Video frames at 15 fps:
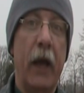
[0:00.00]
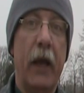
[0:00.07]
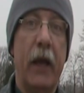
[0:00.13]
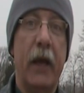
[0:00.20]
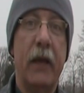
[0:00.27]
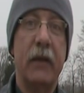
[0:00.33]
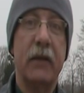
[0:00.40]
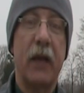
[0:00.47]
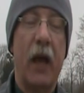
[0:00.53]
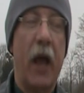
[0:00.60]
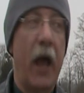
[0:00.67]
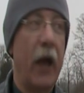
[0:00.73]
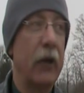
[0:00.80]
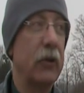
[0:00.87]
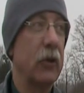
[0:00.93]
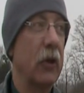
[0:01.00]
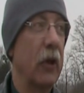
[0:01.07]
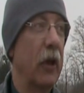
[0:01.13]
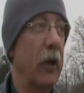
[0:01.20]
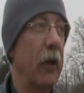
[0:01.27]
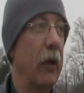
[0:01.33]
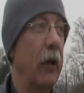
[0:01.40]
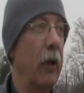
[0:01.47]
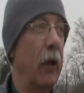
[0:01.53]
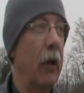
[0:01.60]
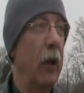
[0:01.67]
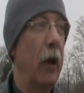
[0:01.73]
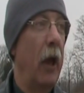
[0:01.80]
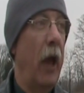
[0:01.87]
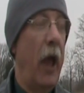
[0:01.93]
is actually
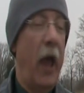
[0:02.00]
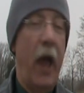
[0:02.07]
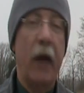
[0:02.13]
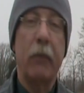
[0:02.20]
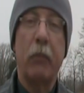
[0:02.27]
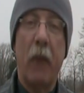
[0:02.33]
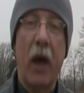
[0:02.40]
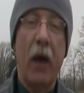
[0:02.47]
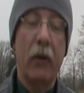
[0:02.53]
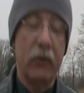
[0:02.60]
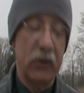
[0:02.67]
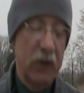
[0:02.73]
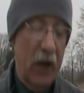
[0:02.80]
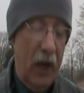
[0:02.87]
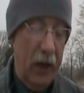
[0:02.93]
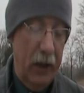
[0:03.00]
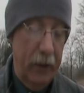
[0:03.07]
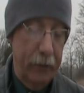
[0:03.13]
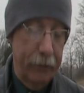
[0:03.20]
had mounds on it.